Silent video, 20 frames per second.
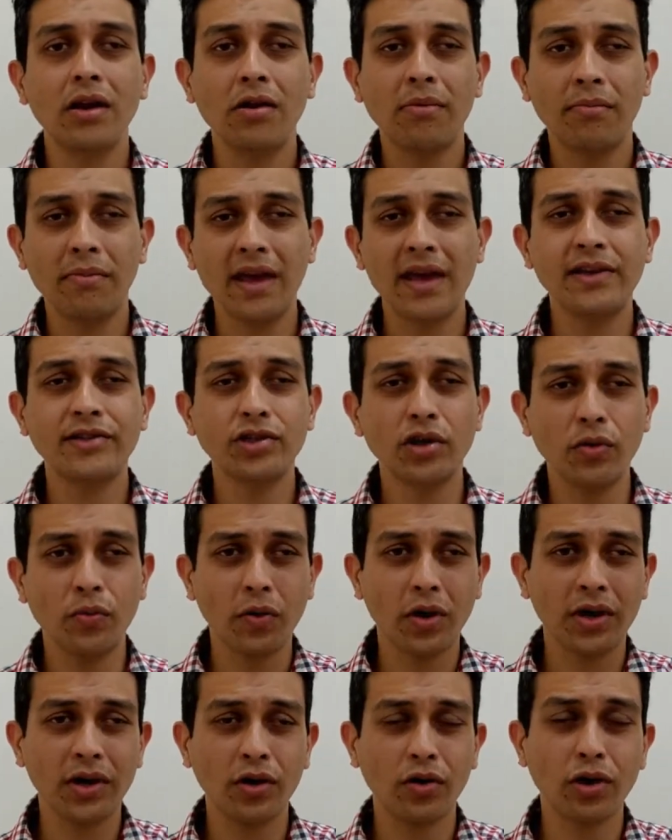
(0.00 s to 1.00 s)
Make sure
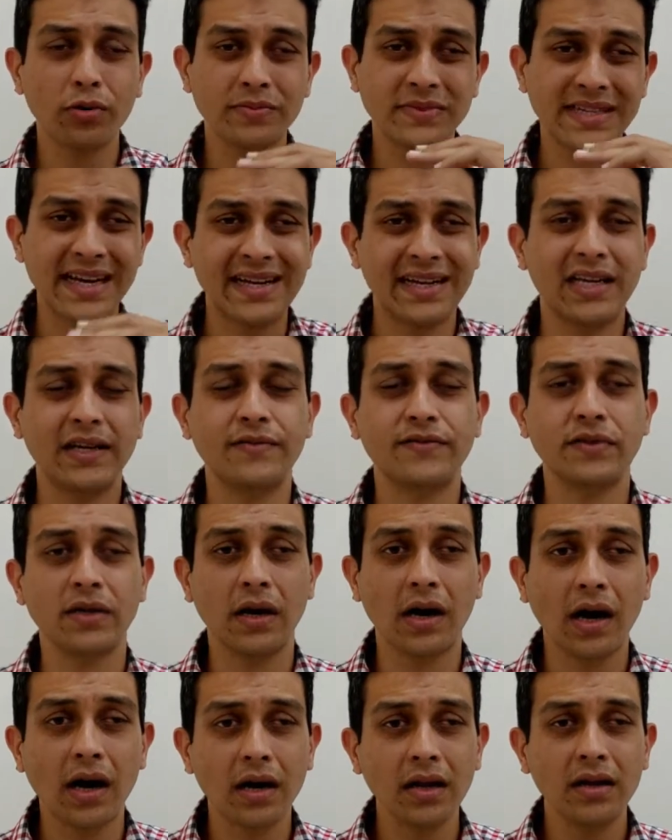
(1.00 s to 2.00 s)
what your objectives
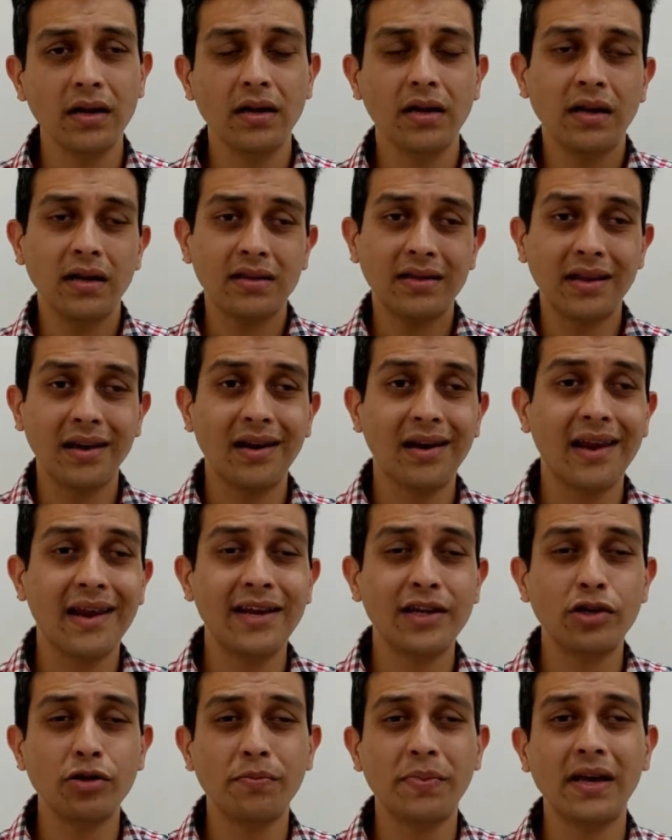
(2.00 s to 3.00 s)
are. They
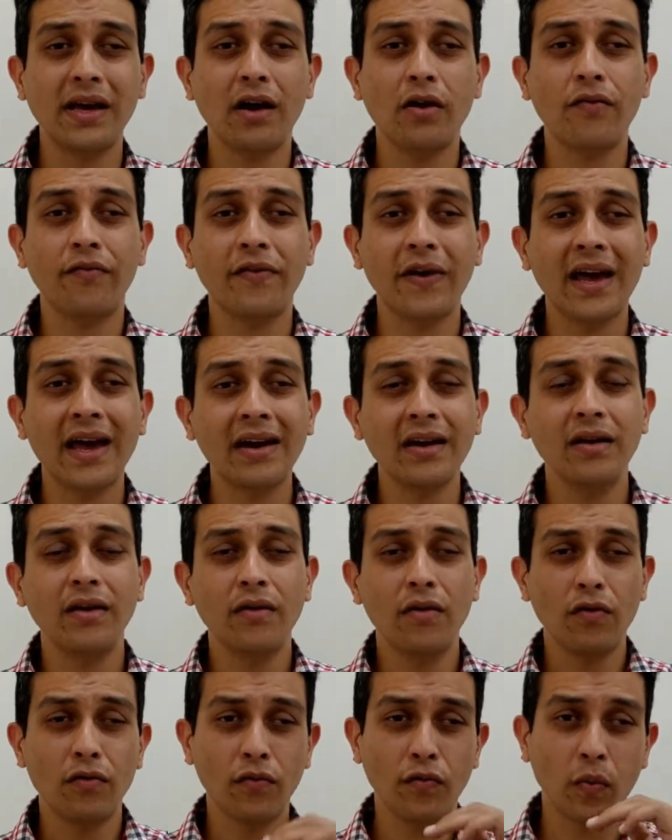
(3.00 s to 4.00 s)
need to be aware
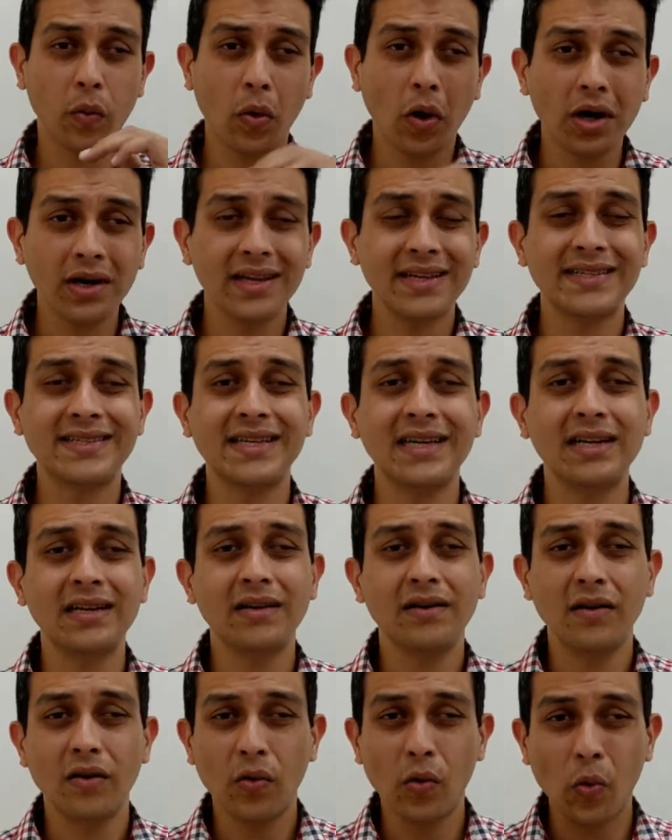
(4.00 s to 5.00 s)
what is it,
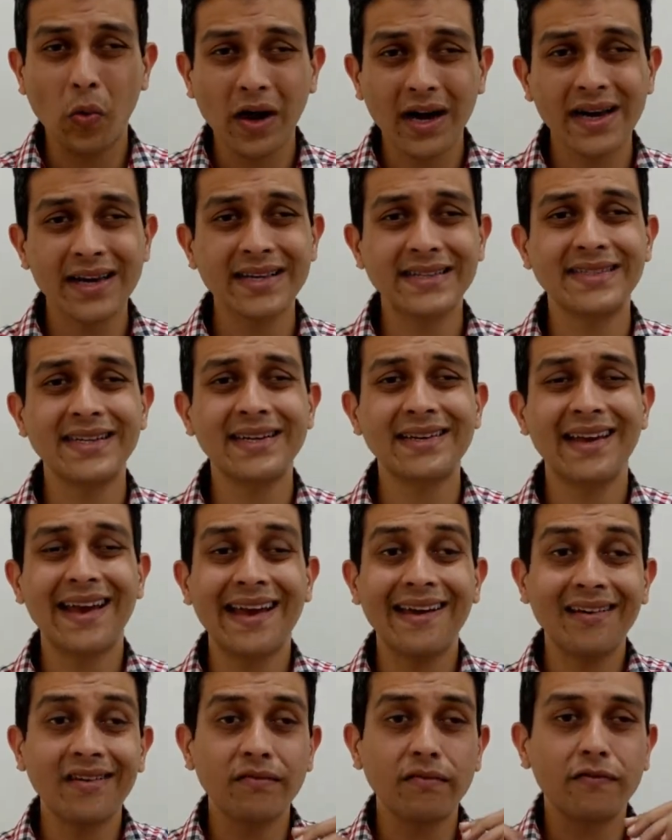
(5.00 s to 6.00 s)
why is it,
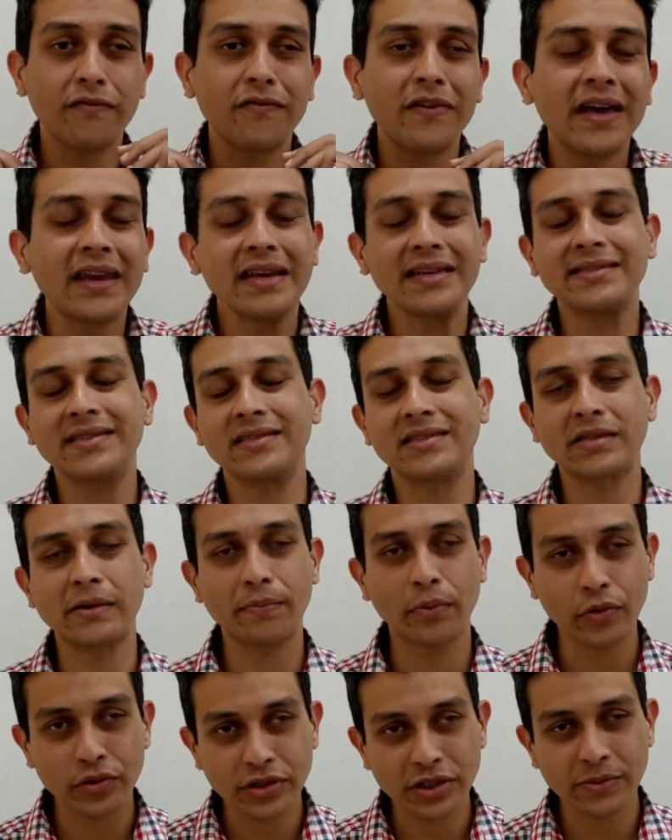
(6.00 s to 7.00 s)
and when is it
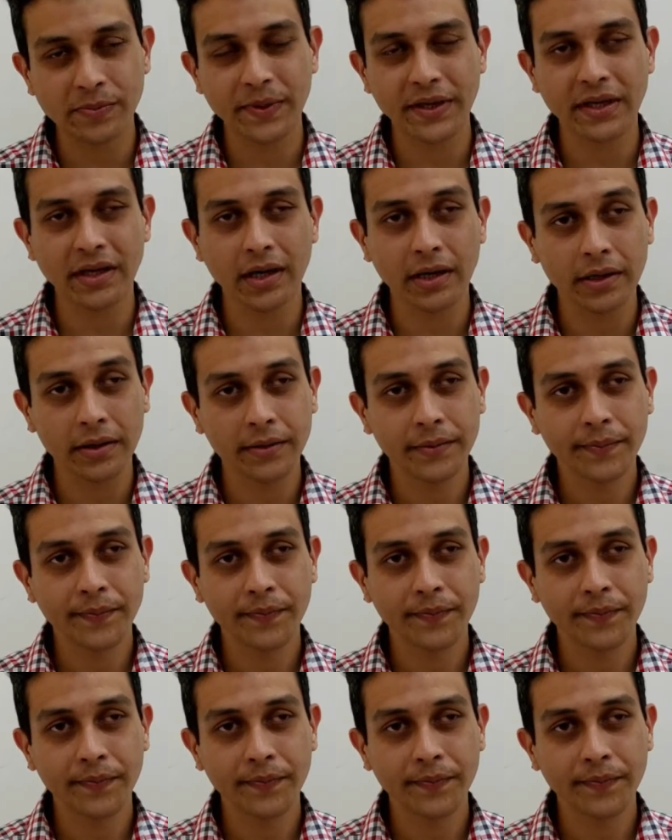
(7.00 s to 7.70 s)
supposed to be done.